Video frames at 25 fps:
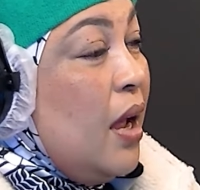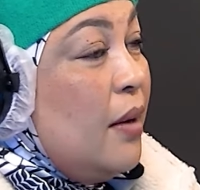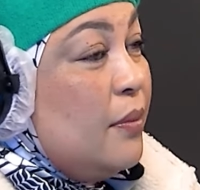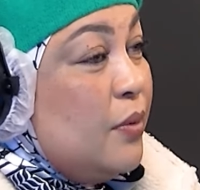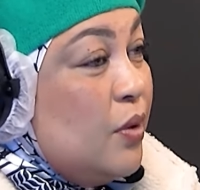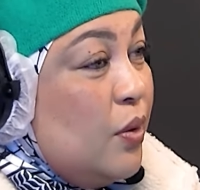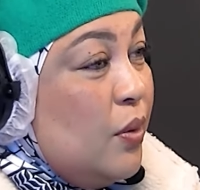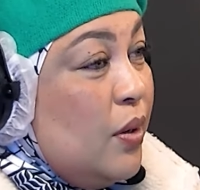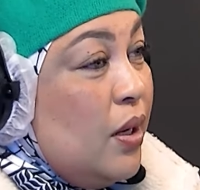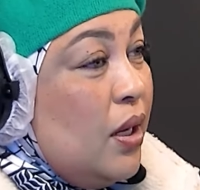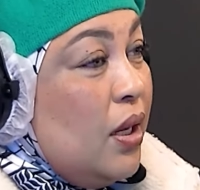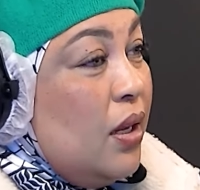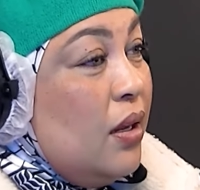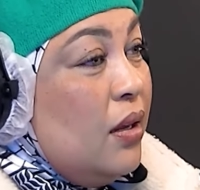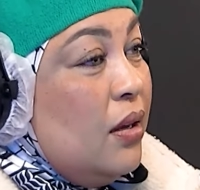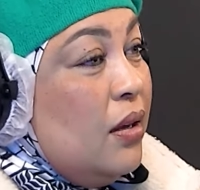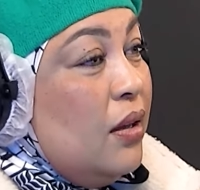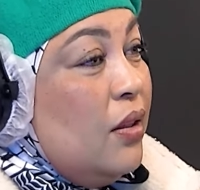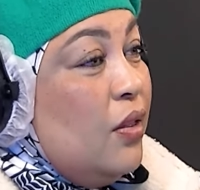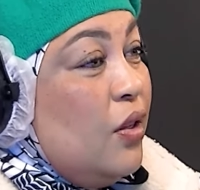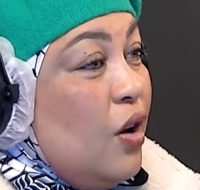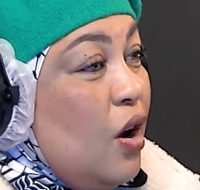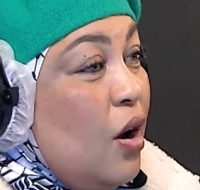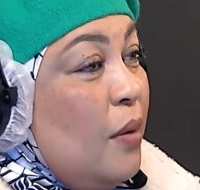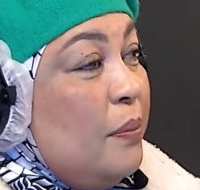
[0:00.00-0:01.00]
doing
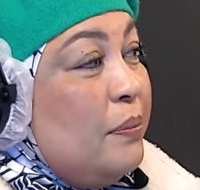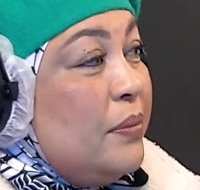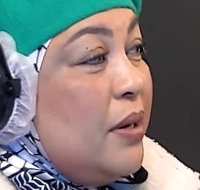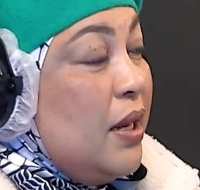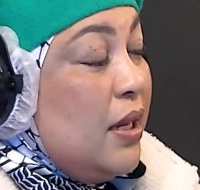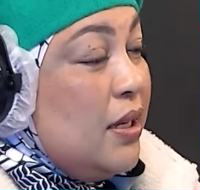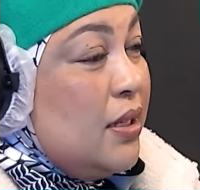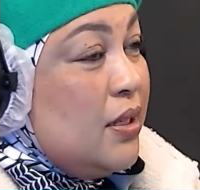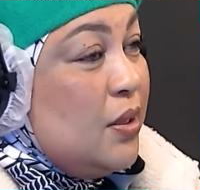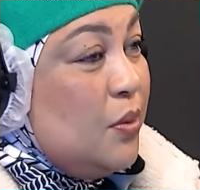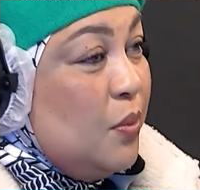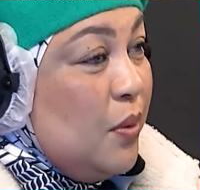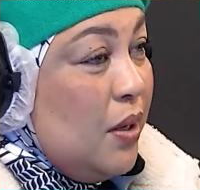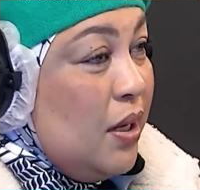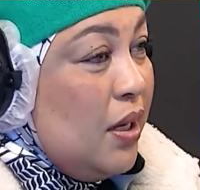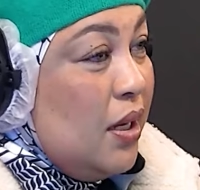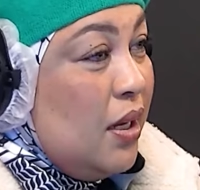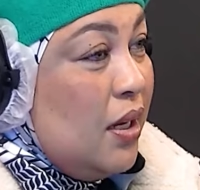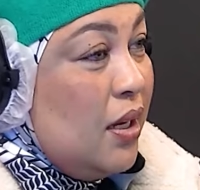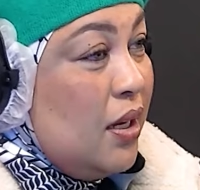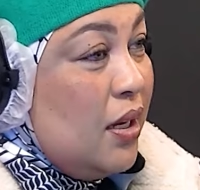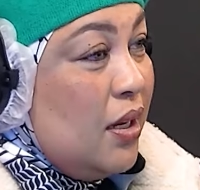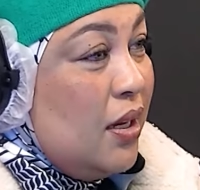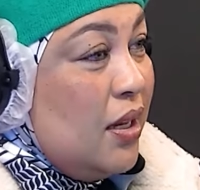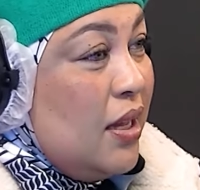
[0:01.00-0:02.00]
the op next
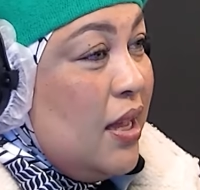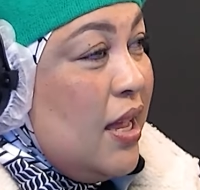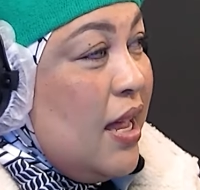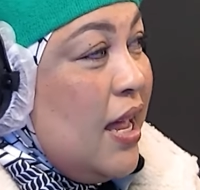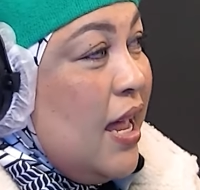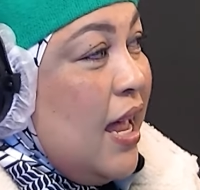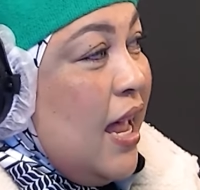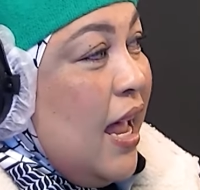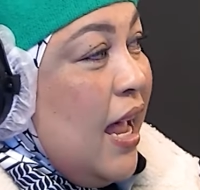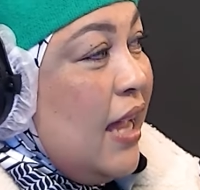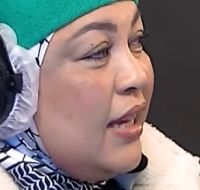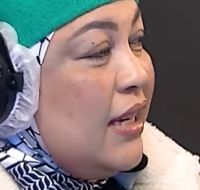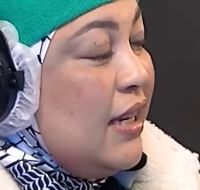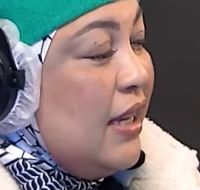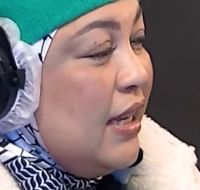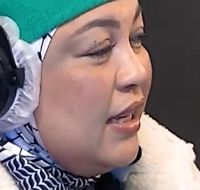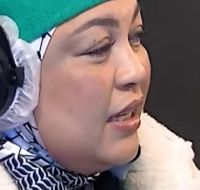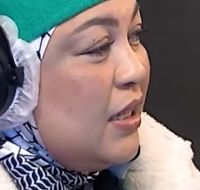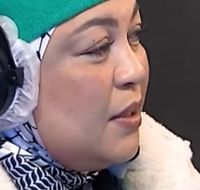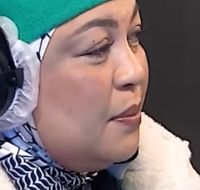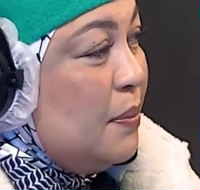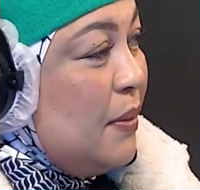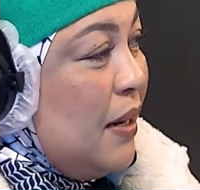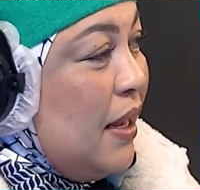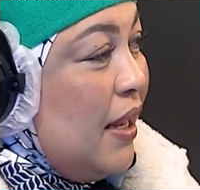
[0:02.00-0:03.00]
week. And he
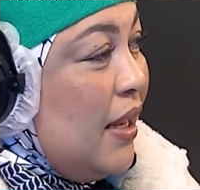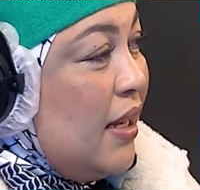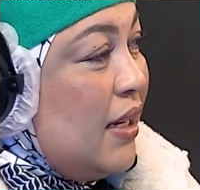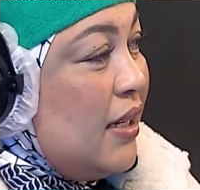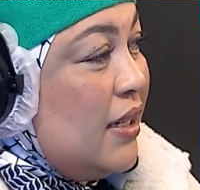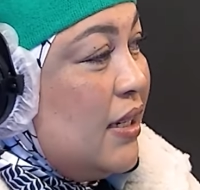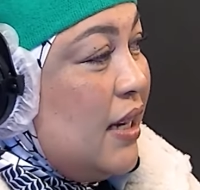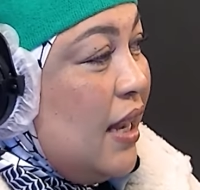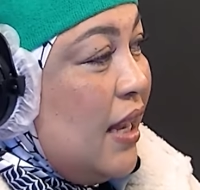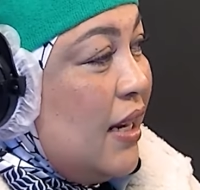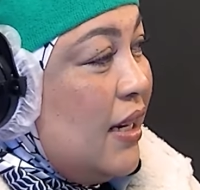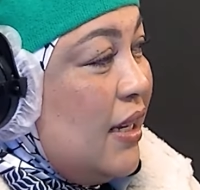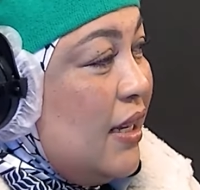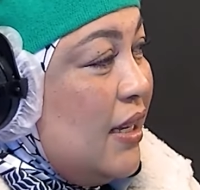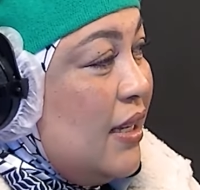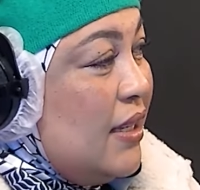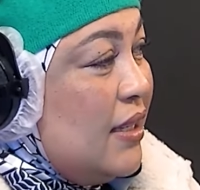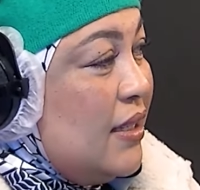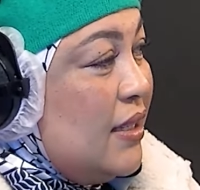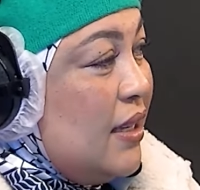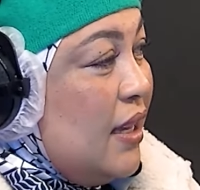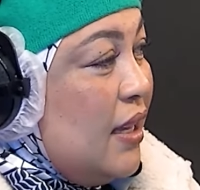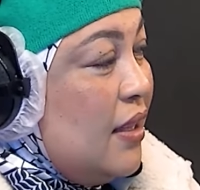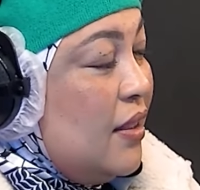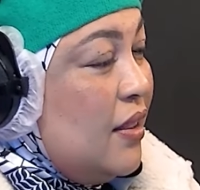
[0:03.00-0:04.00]
explained and he
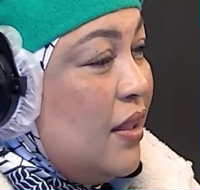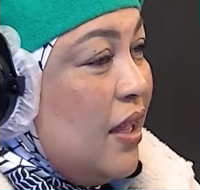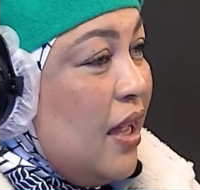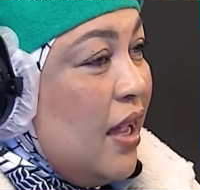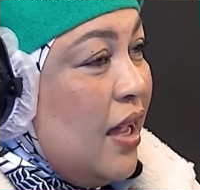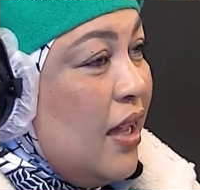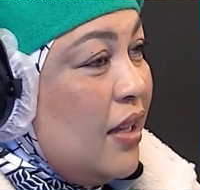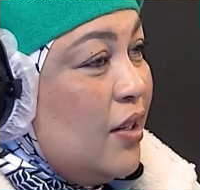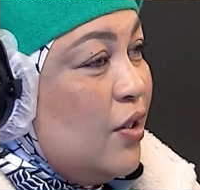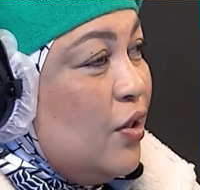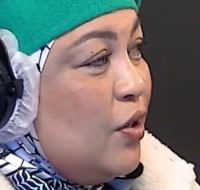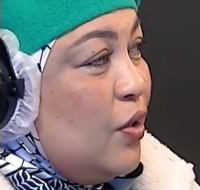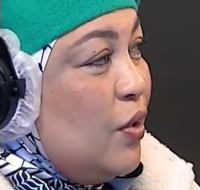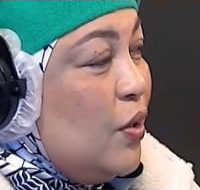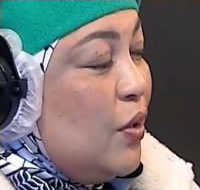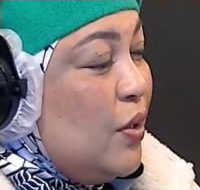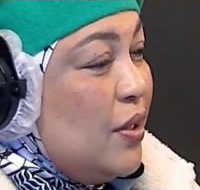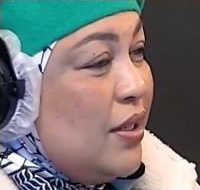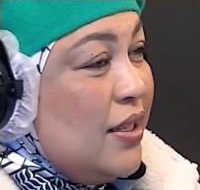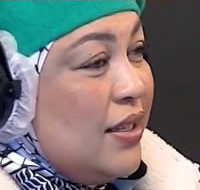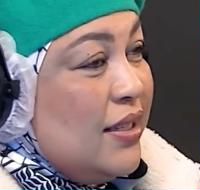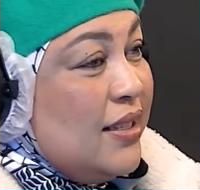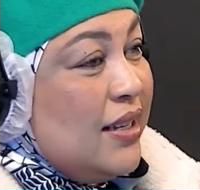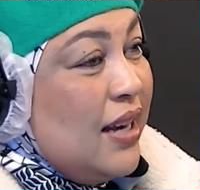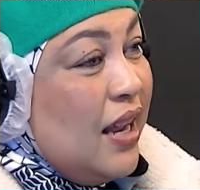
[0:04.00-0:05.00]
said that, you know,
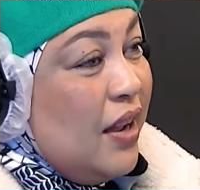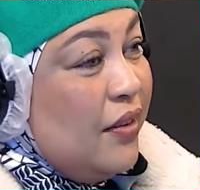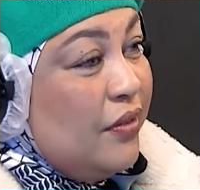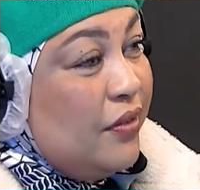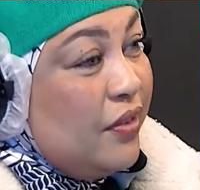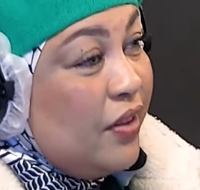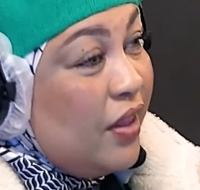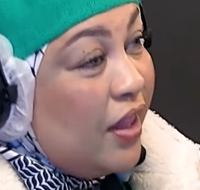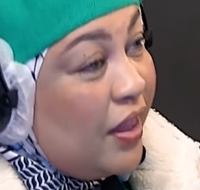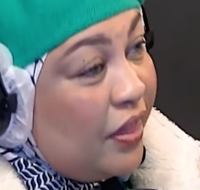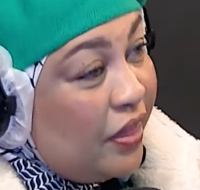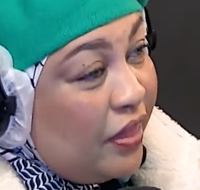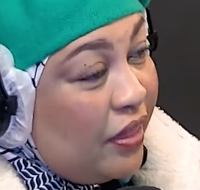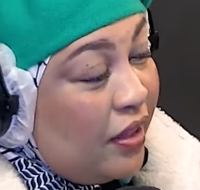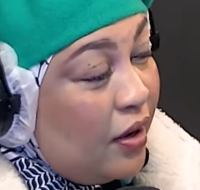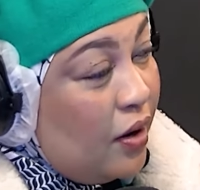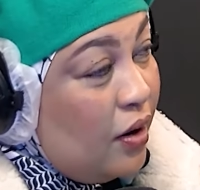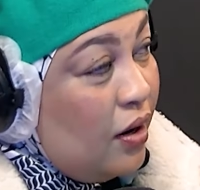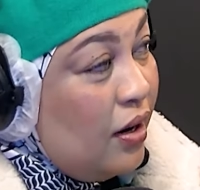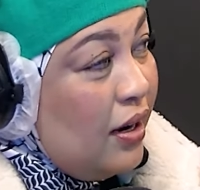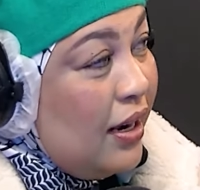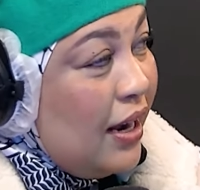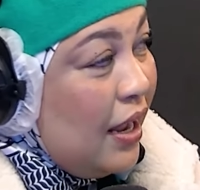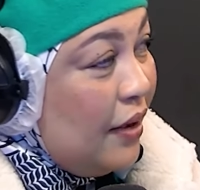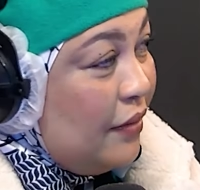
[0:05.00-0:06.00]
this is
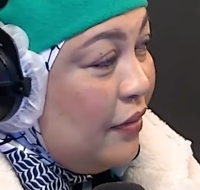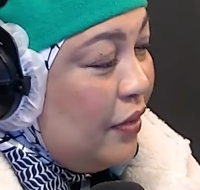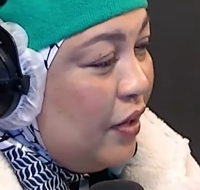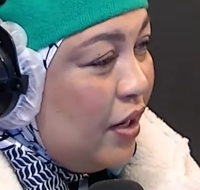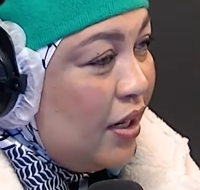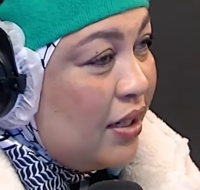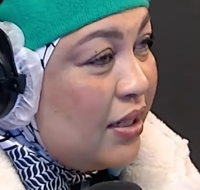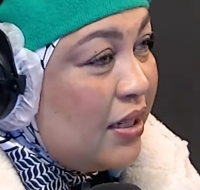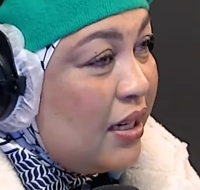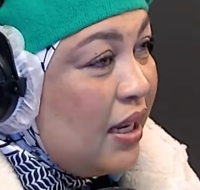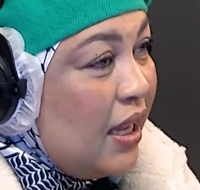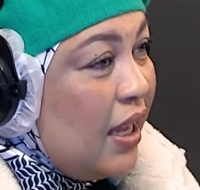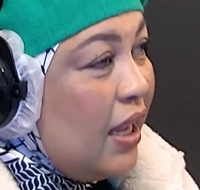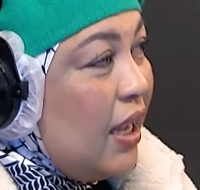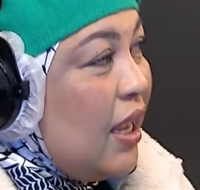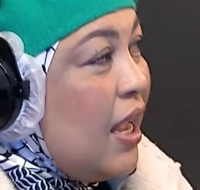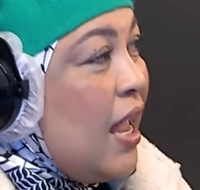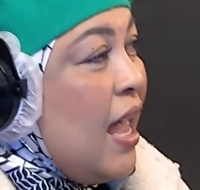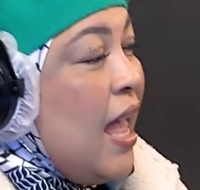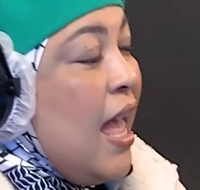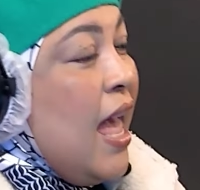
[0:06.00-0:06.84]
life-threatening.